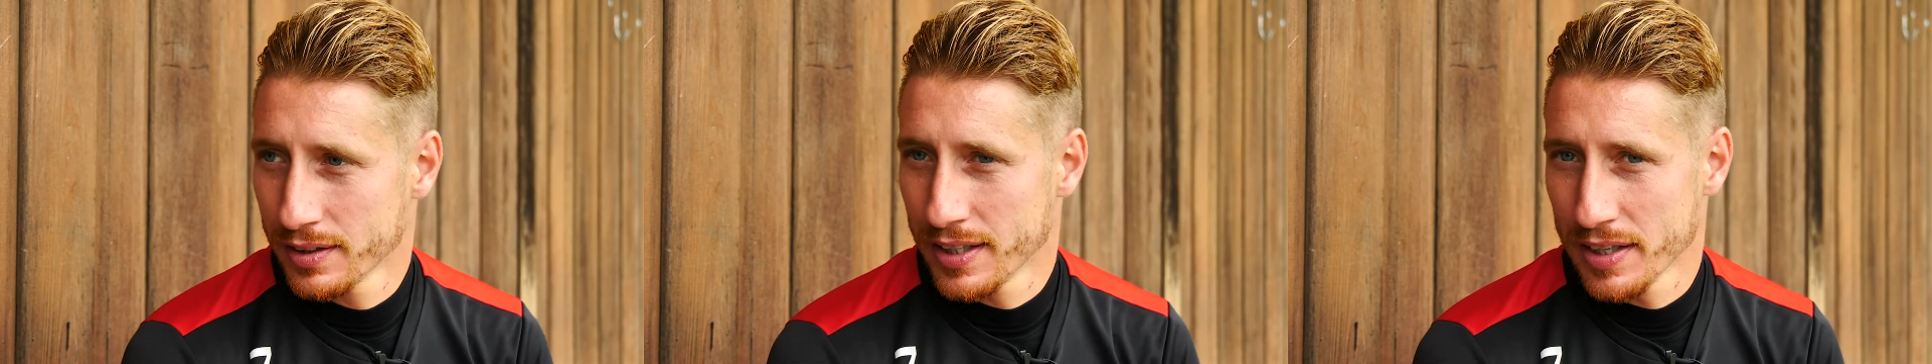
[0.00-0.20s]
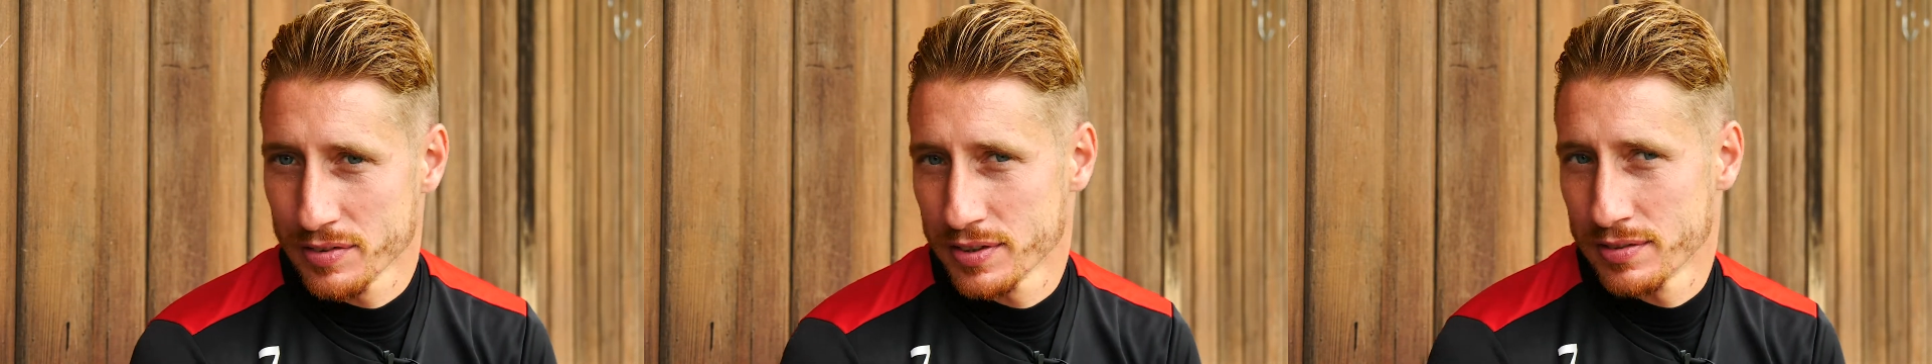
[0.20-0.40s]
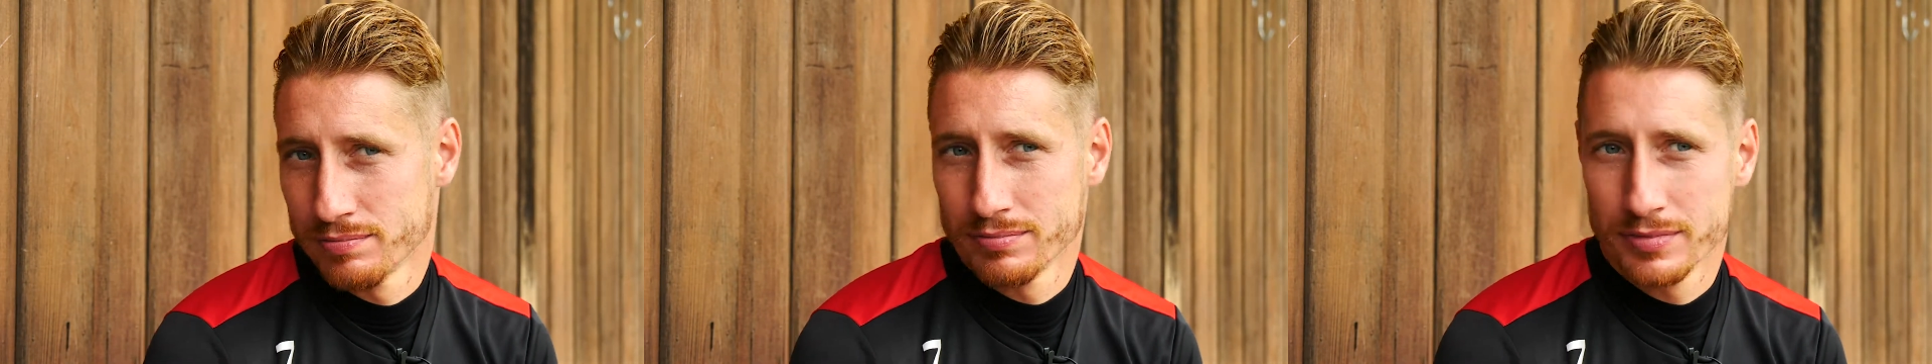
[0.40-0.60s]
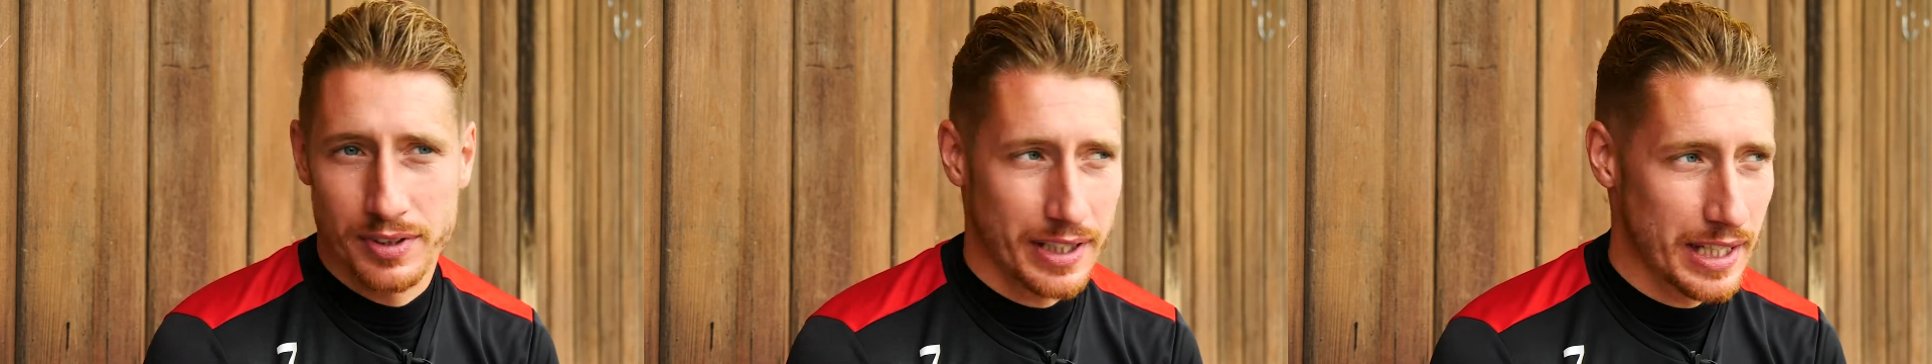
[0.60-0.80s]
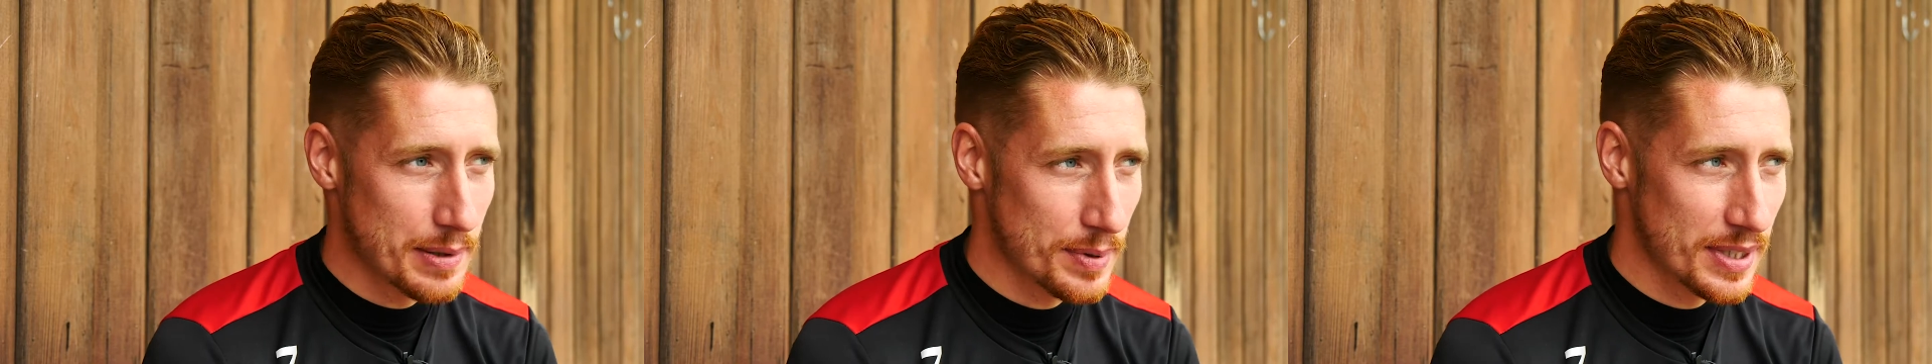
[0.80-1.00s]
gives
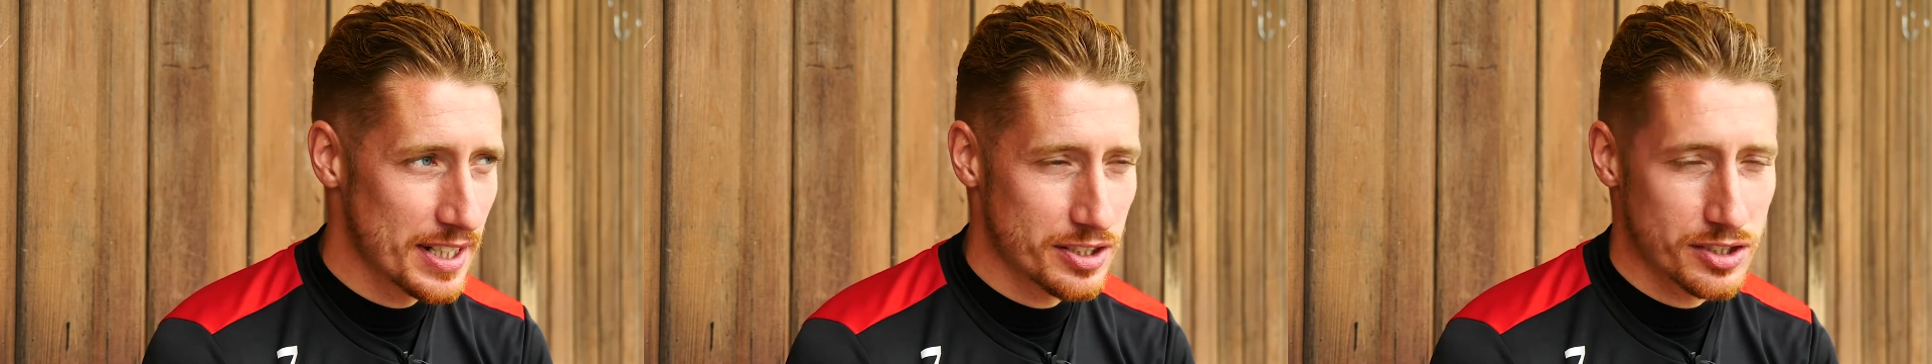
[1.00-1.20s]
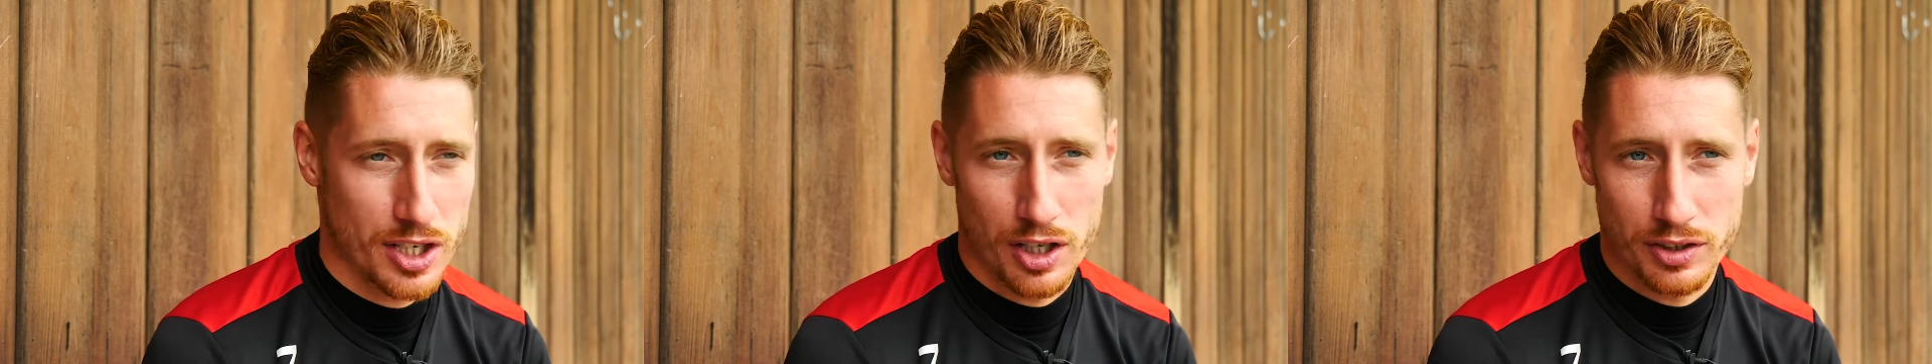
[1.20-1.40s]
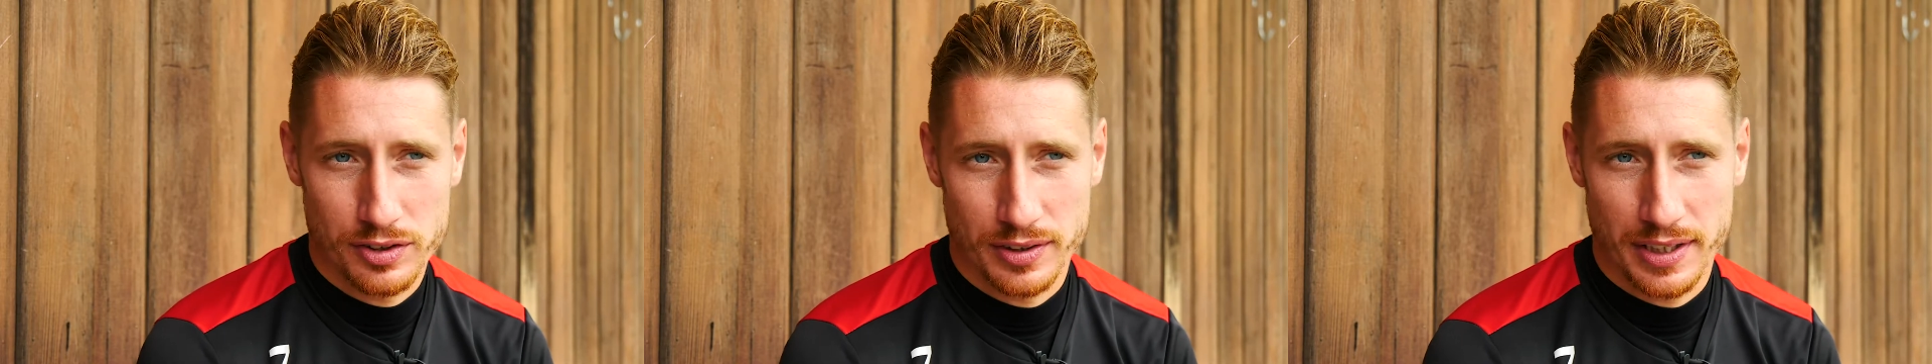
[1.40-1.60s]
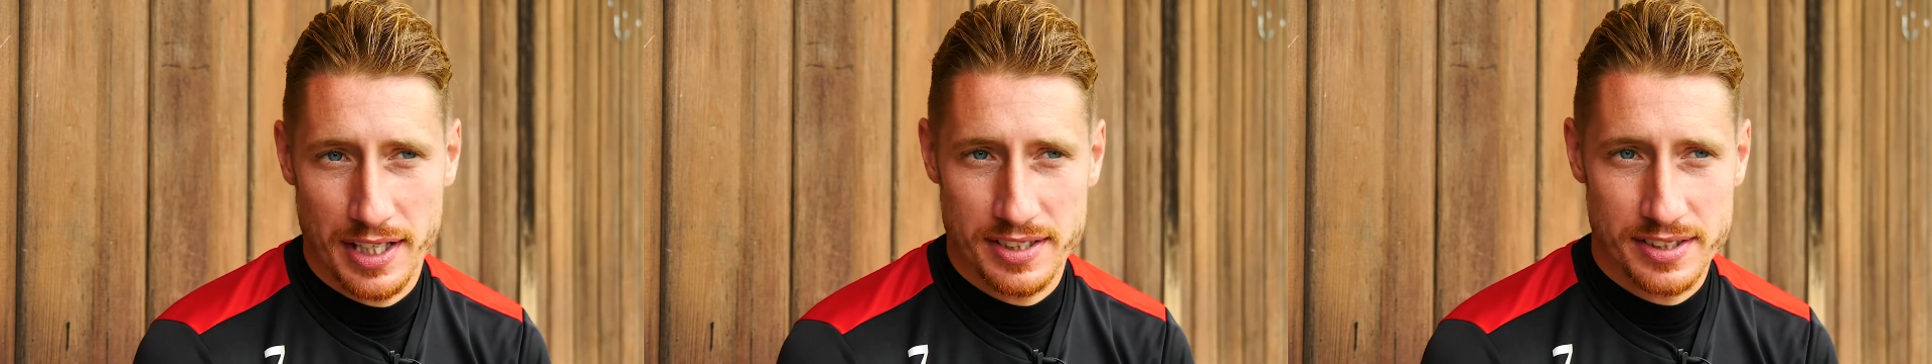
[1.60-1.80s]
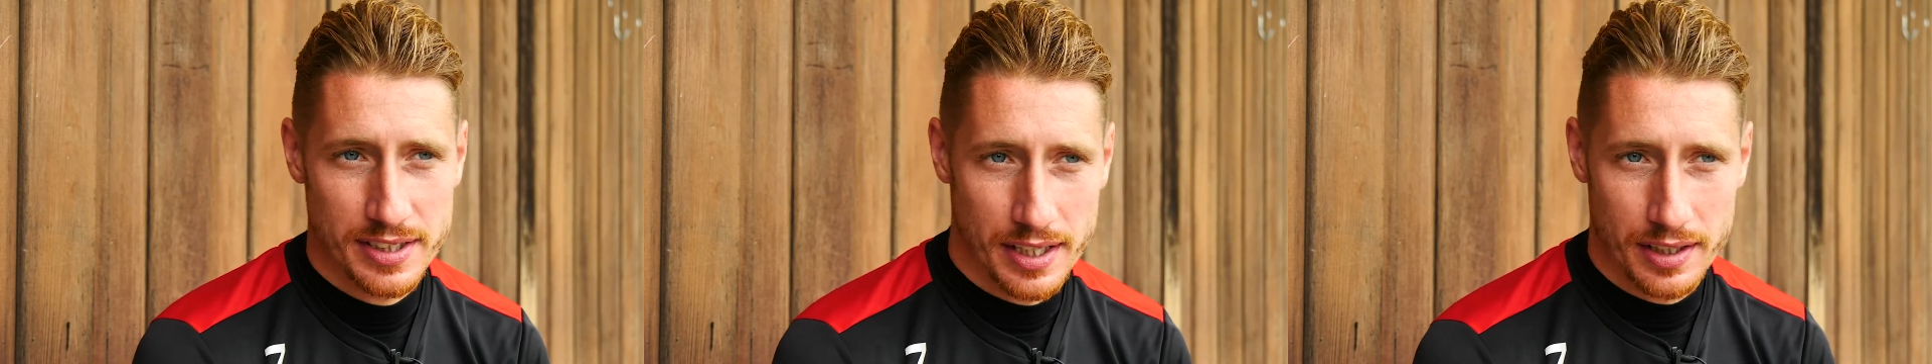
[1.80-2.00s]
keeper less chance of
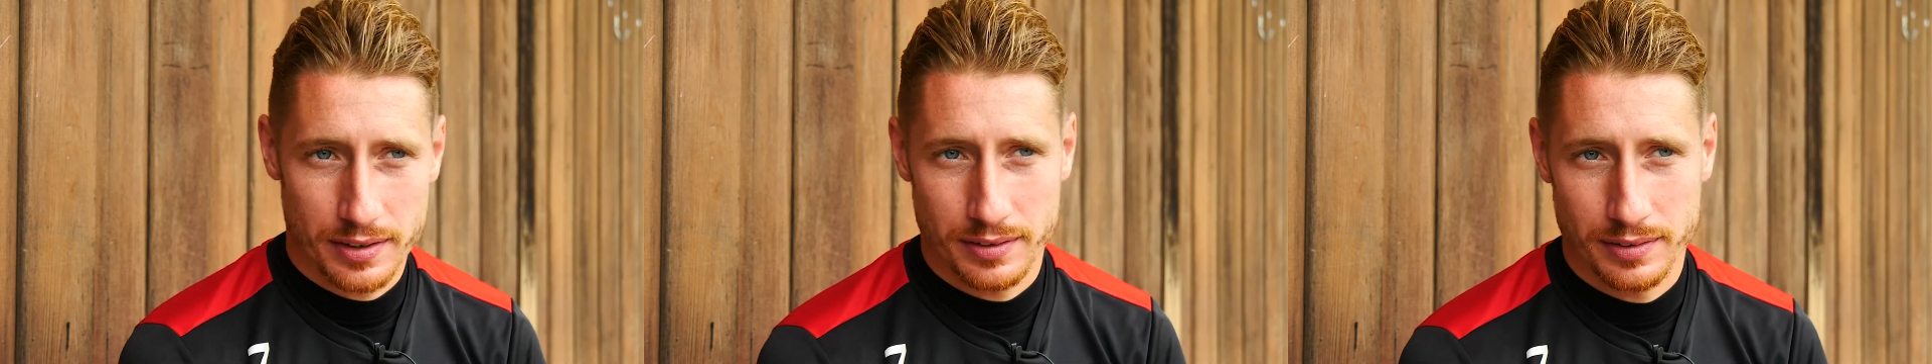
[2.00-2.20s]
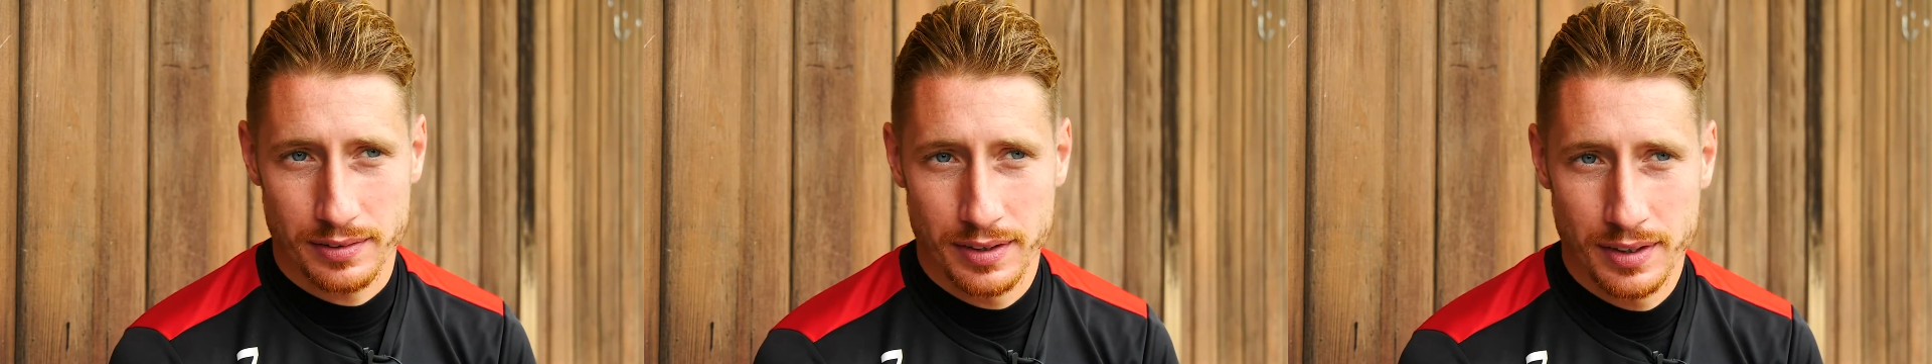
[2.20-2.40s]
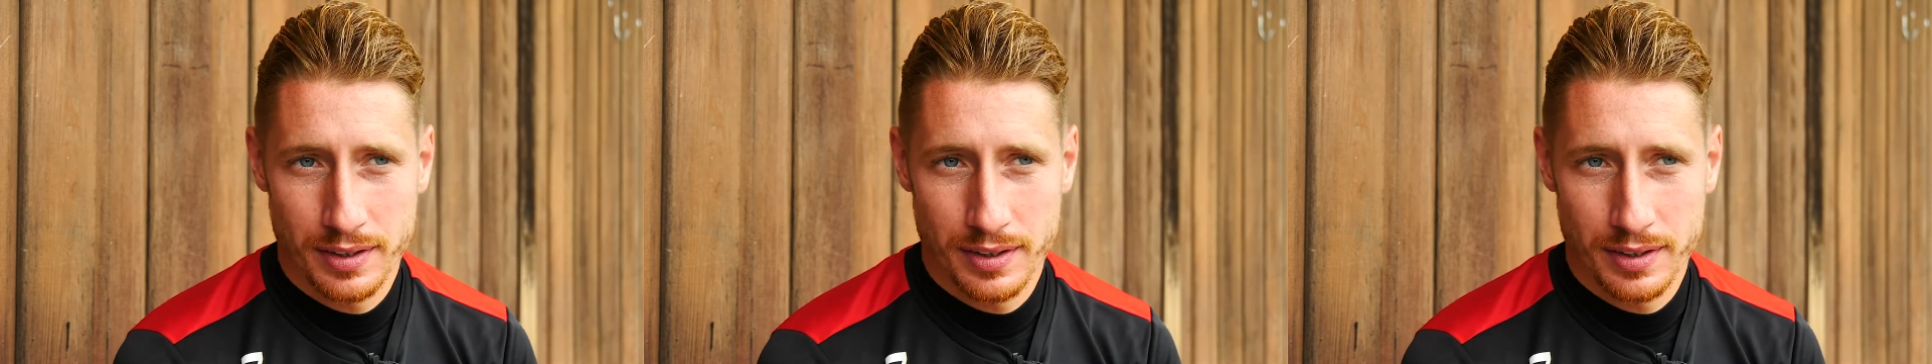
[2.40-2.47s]
getting set and